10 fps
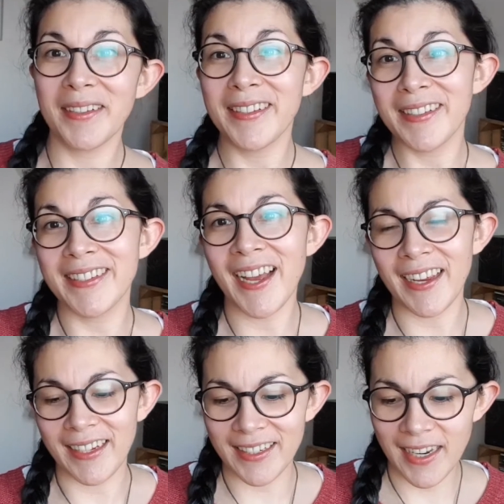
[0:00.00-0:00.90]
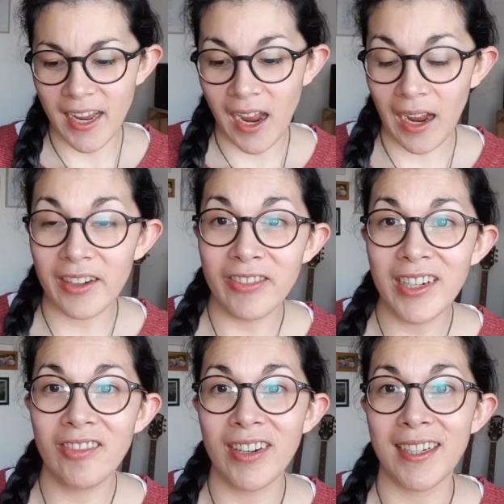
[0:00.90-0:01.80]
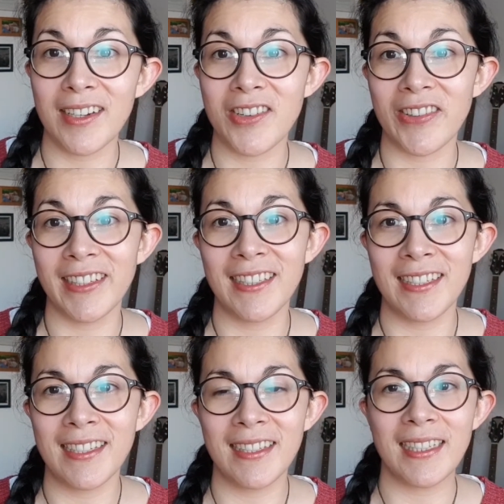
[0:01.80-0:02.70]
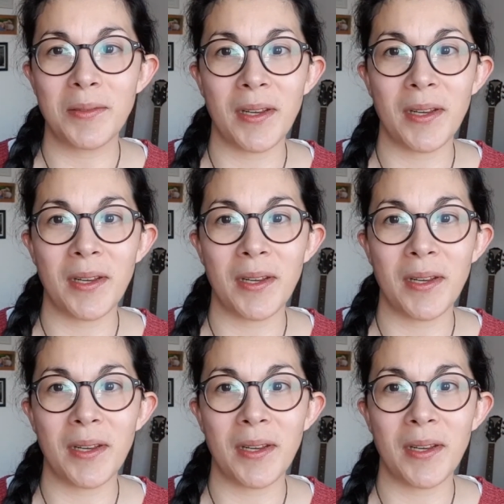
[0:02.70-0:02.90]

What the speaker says: aside, I really, really enjoyed this.